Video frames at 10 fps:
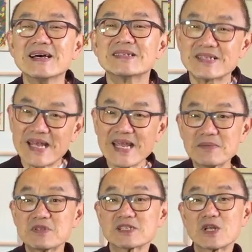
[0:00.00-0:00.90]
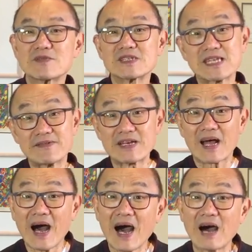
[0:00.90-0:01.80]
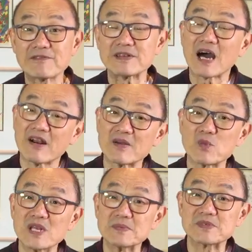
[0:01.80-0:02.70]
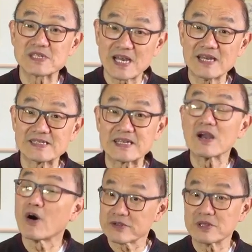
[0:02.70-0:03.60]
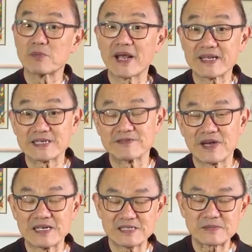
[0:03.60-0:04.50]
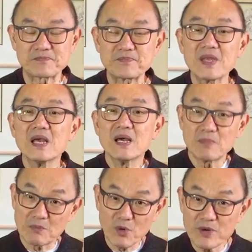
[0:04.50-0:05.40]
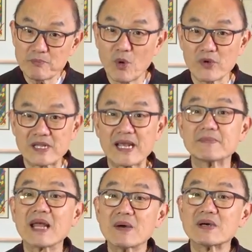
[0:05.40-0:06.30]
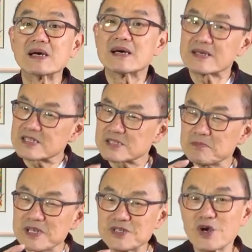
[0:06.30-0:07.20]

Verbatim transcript: Today I'm just over 7.5 in RM Williams sizing on the Brannock device. But more importantly, I'm now a, a smidge